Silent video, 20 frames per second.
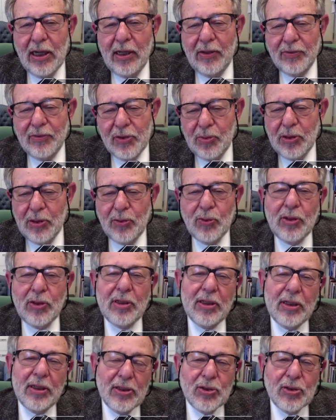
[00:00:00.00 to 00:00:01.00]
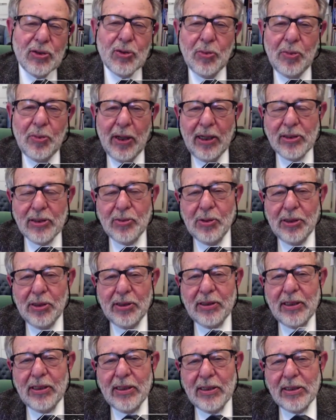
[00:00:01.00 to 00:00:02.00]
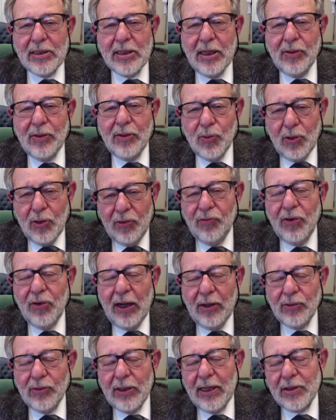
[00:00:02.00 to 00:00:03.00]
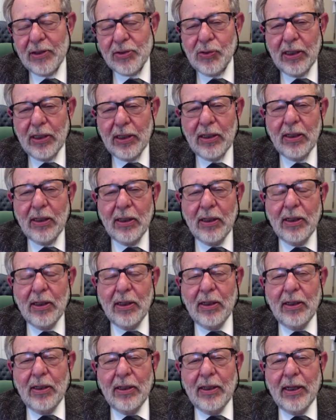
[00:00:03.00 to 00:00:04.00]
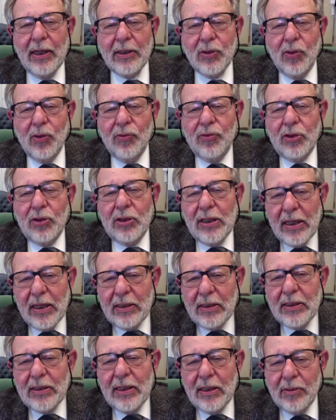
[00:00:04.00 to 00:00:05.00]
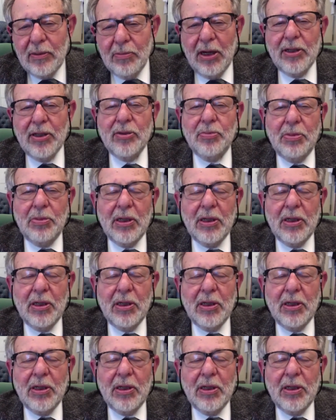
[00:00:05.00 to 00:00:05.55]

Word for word: neurologist Dr. Marsel Mesulam. We found actually that over an 18 month